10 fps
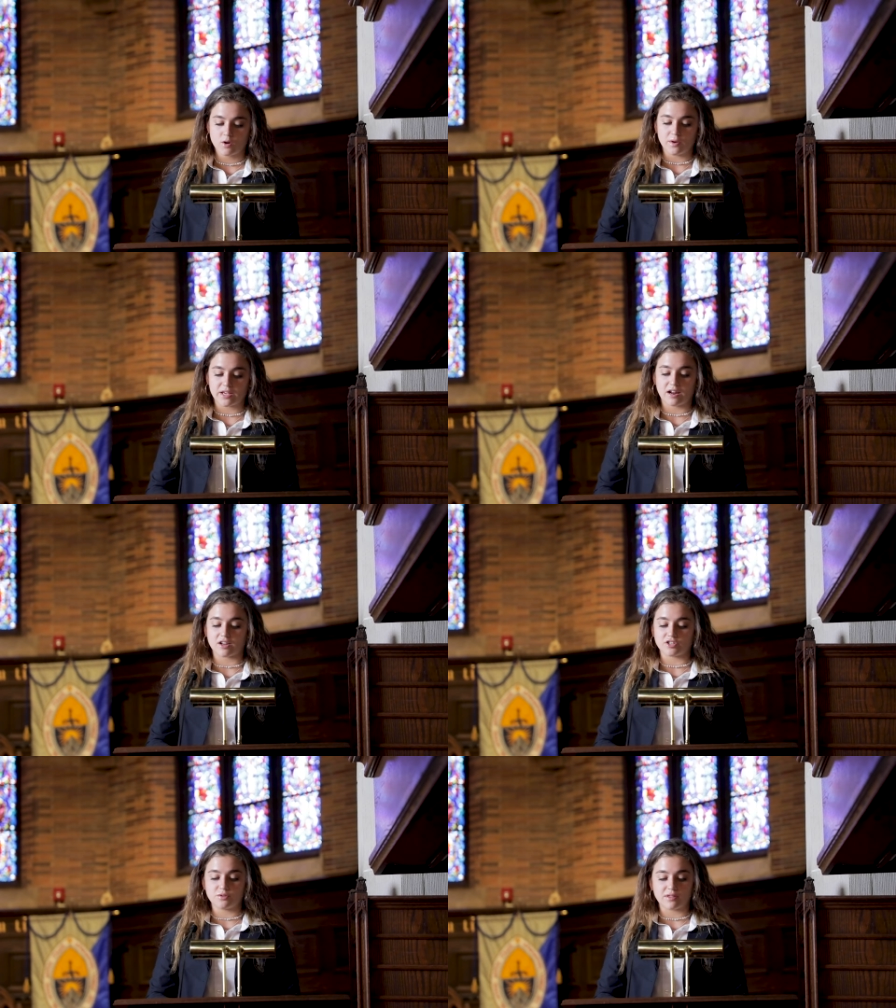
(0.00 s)
We
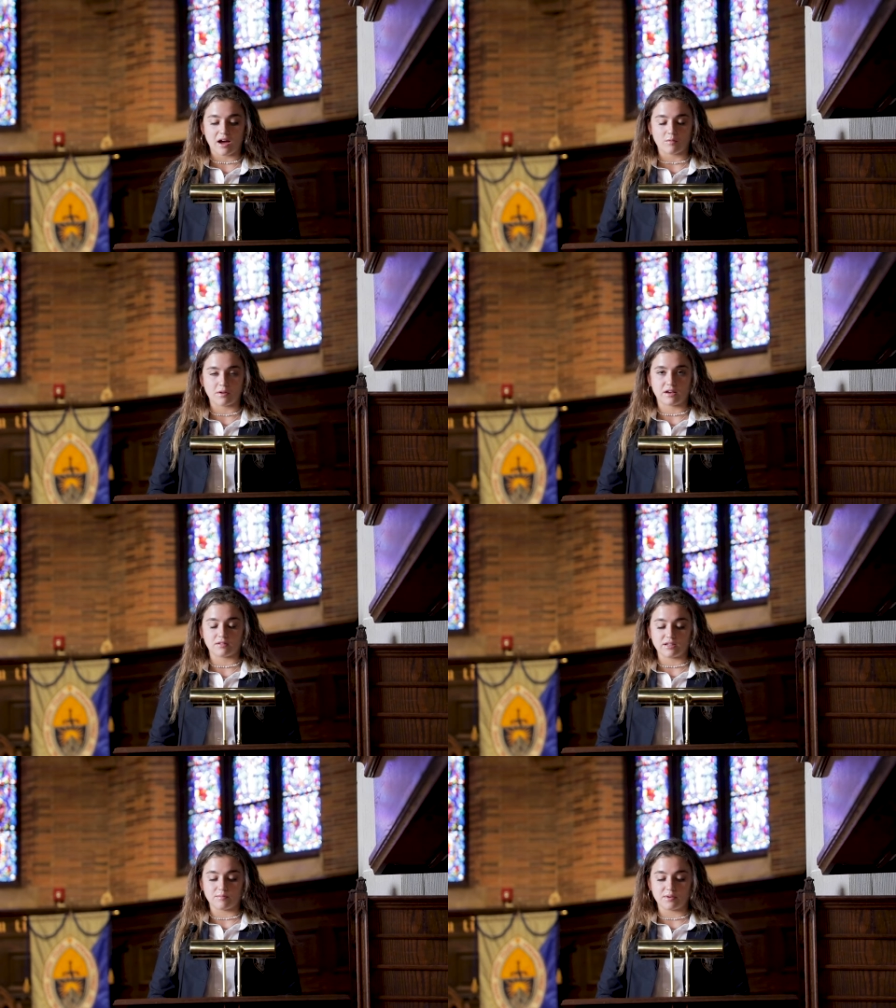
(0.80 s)
cannot do that
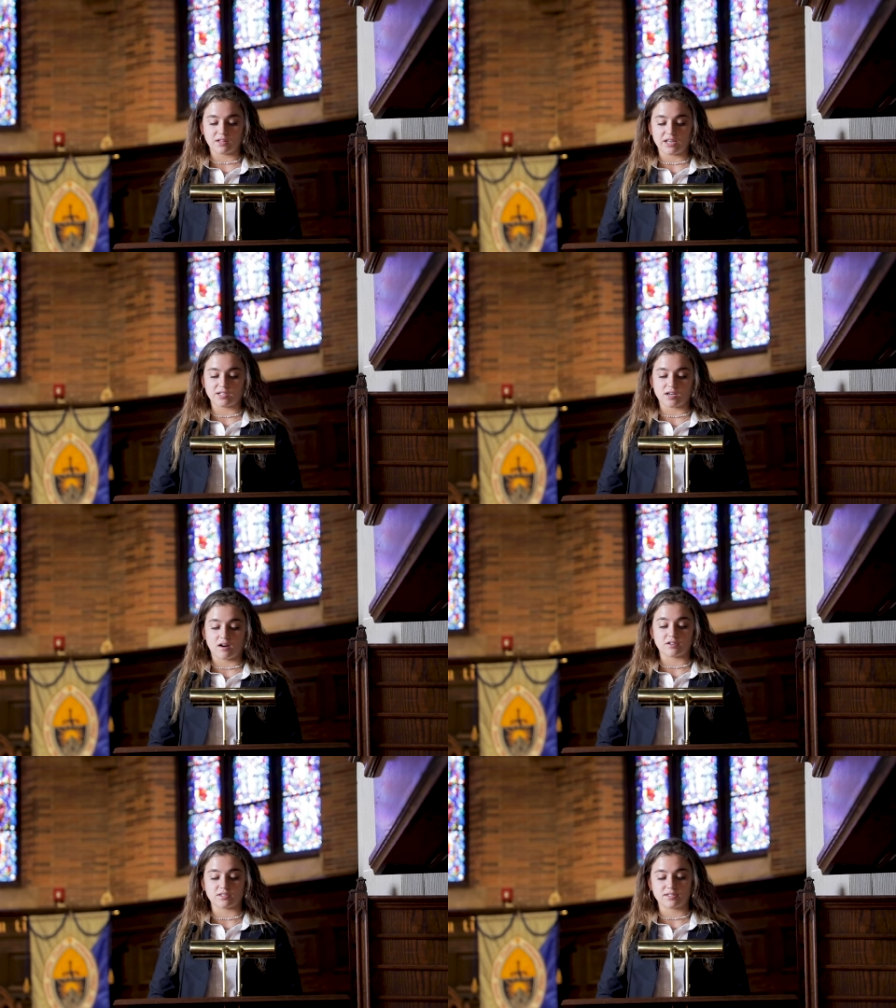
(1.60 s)
without the ability to
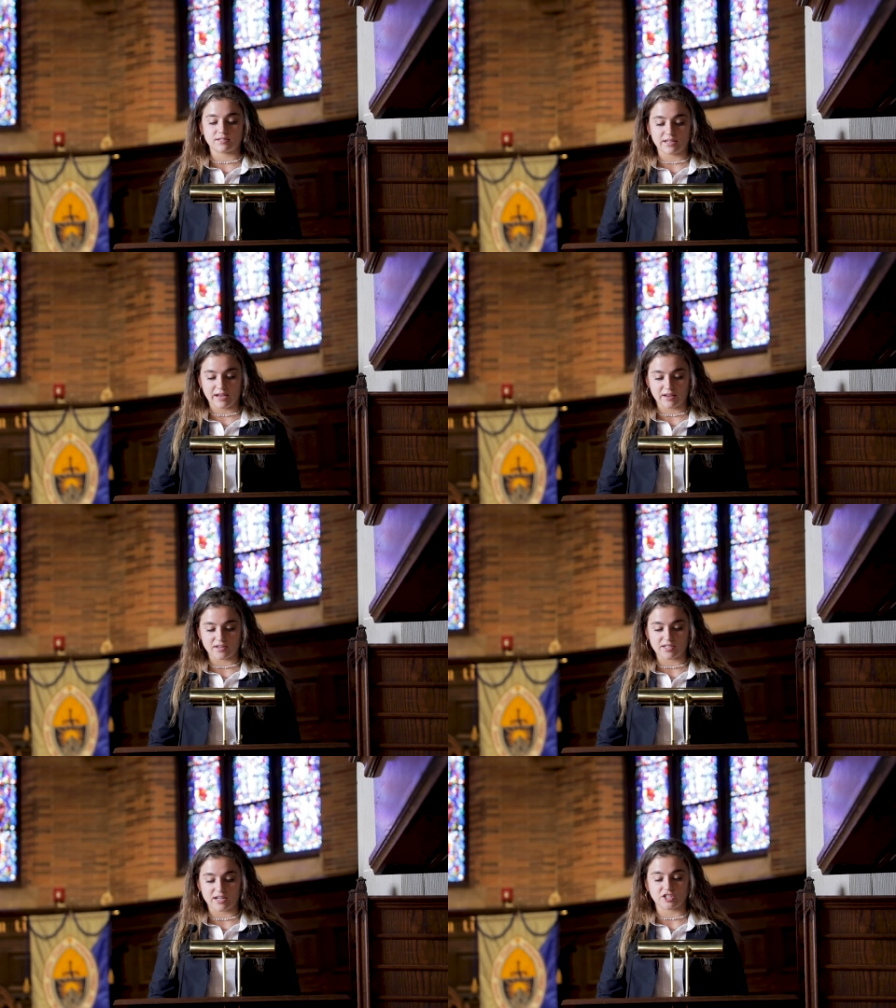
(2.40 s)

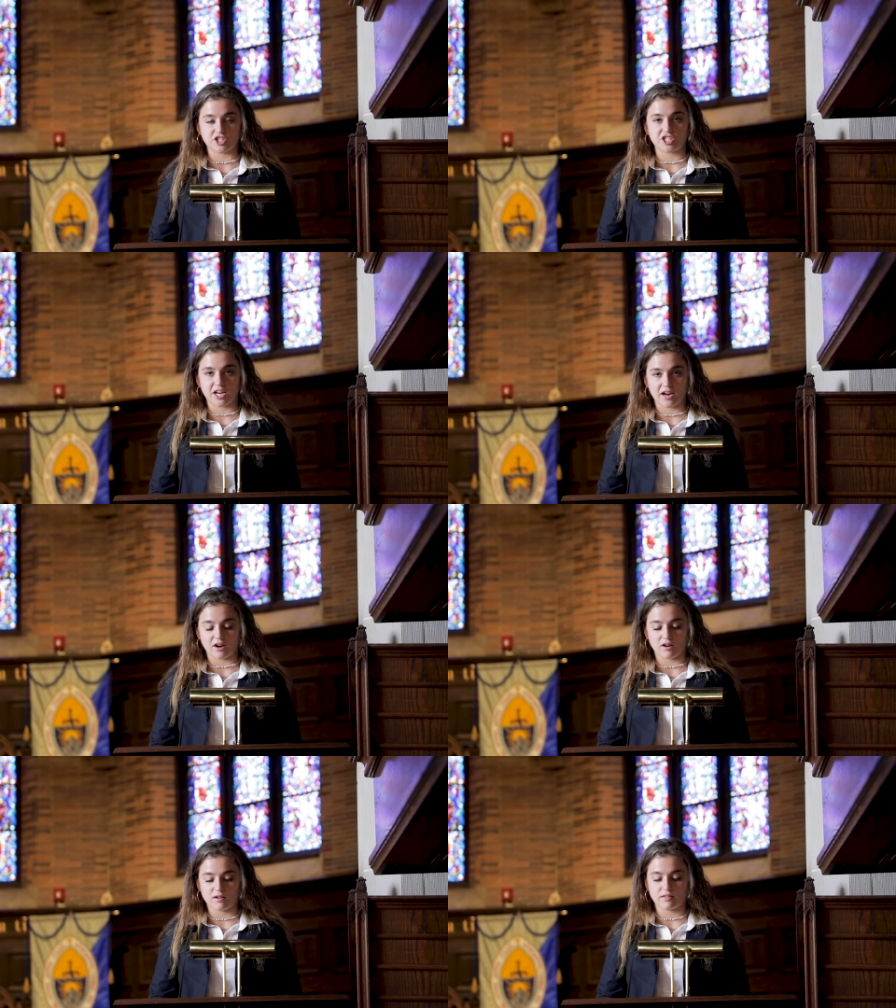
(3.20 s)
understand and
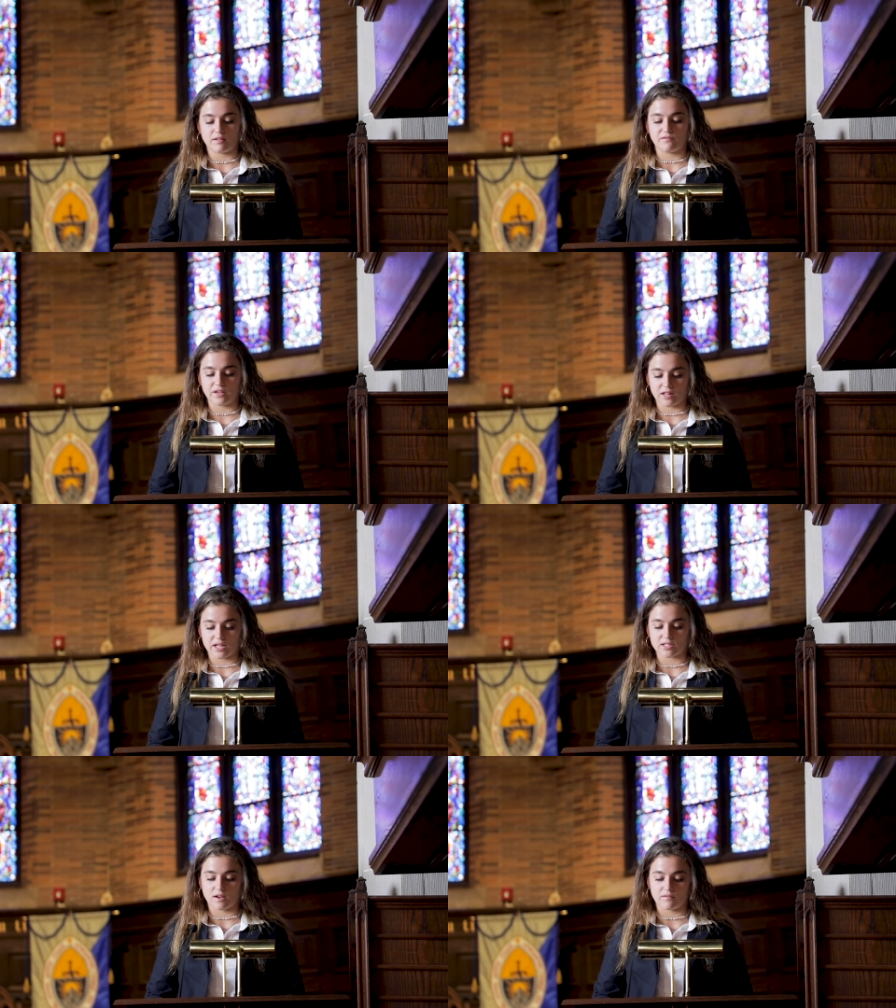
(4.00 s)
share the
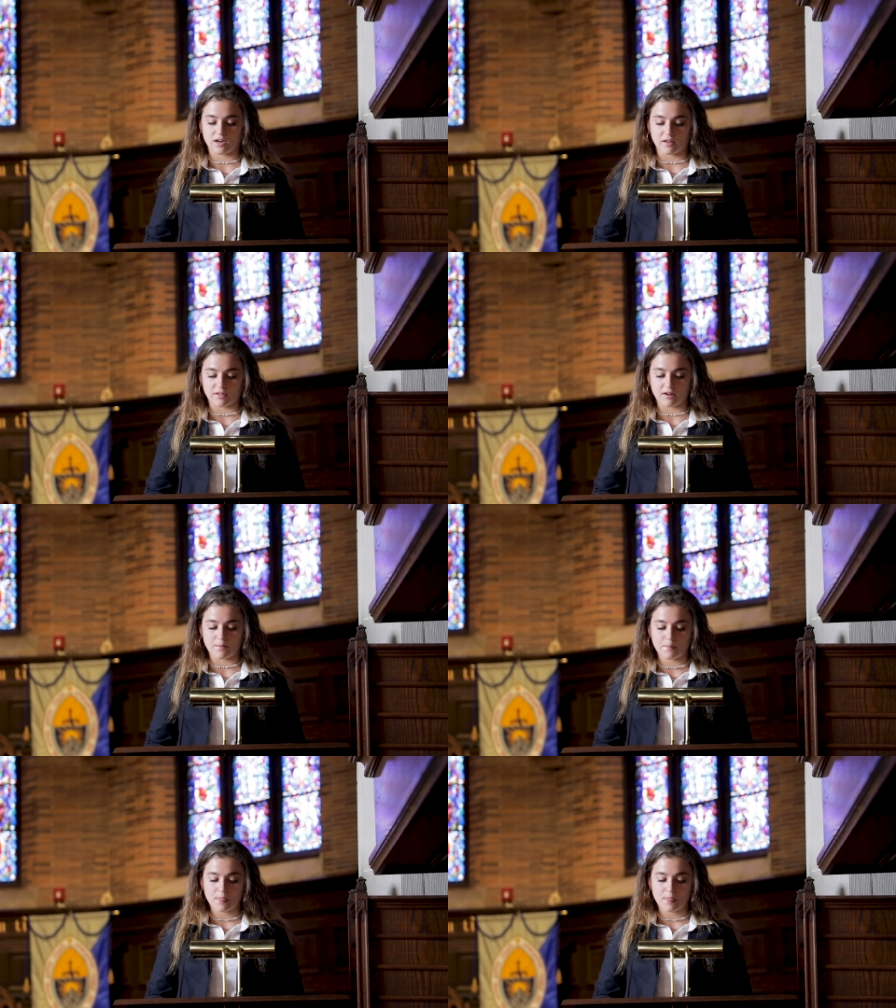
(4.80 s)
feelings of another.